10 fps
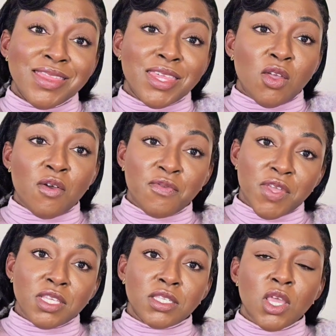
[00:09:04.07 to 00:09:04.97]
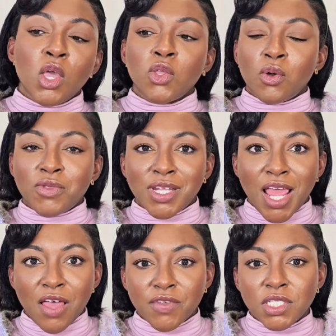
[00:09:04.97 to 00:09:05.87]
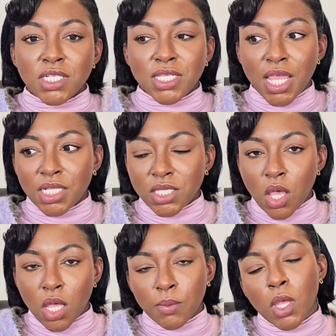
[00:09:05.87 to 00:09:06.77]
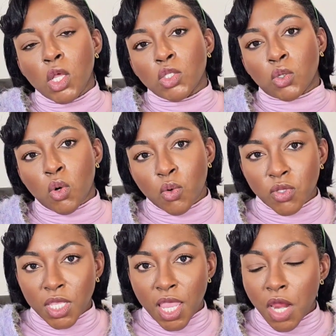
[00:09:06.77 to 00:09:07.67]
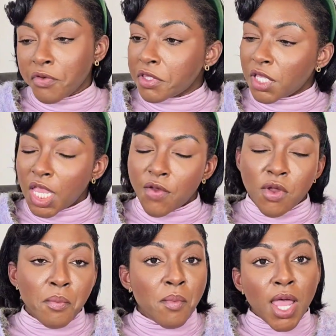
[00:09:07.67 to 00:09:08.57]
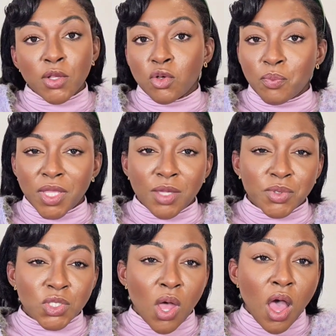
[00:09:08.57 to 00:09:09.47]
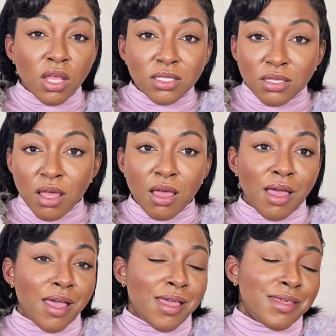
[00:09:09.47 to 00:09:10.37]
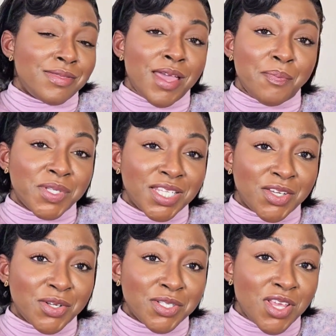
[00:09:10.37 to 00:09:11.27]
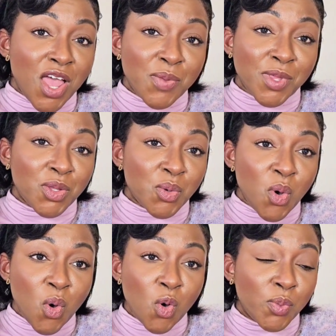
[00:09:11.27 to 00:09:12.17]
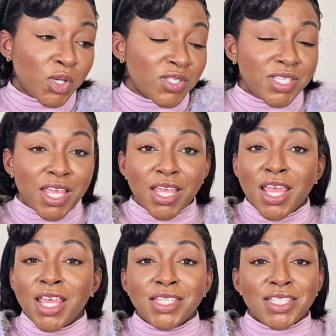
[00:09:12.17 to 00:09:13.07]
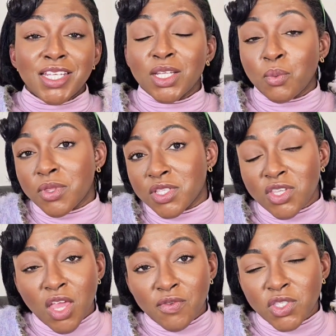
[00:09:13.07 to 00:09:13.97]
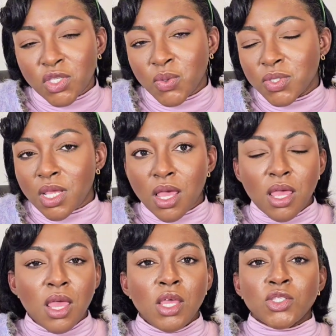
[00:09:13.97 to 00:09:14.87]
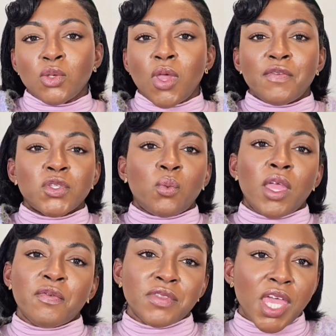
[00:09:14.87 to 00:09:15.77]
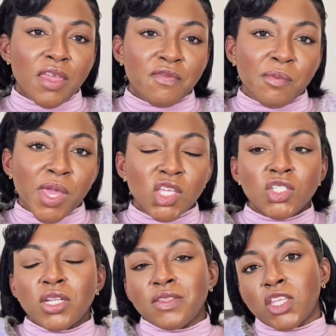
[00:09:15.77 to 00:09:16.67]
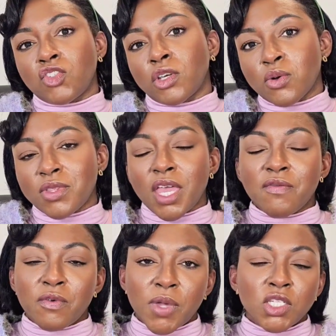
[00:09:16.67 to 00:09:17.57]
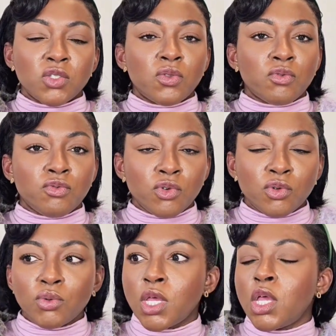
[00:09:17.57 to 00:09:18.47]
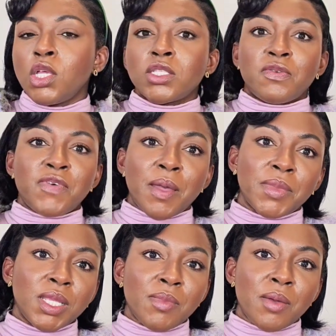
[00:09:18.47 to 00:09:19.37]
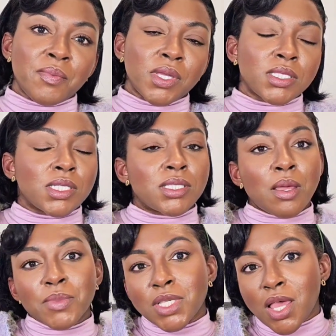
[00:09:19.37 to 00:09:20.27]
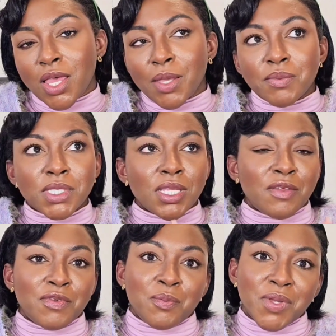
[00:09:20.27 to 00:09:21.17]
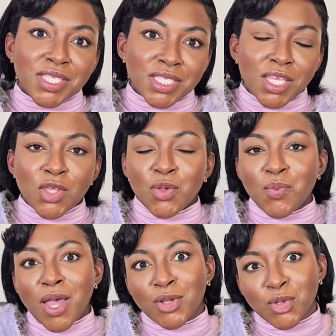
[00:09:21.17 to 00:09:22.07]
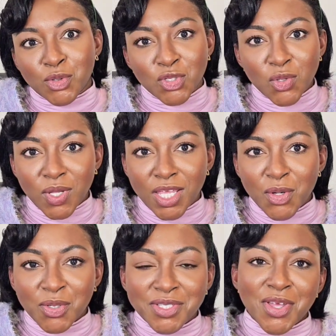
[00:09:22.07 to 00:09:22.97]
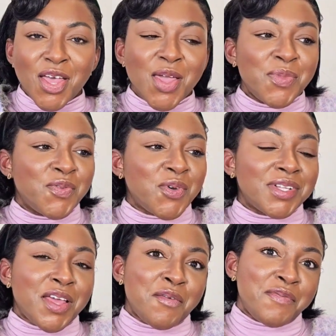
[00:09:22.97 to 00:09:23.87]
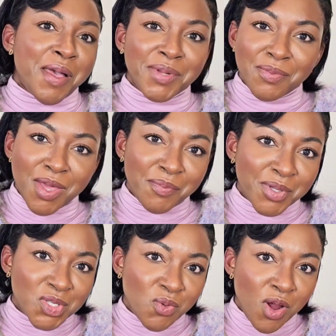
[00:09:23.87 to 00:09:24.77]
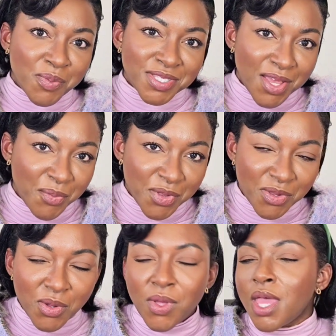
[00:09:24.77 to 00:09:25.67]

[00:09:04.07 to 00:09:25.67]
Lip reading: the office, you're then having to take time to call the carer might not be able to answer in that particular time that you call because they're dealing with a service user. So you have to wait for that information and then trickle that information through to family members. And sometimes if you're busy, you might not do it in good time. You've got now family members who are upset with you,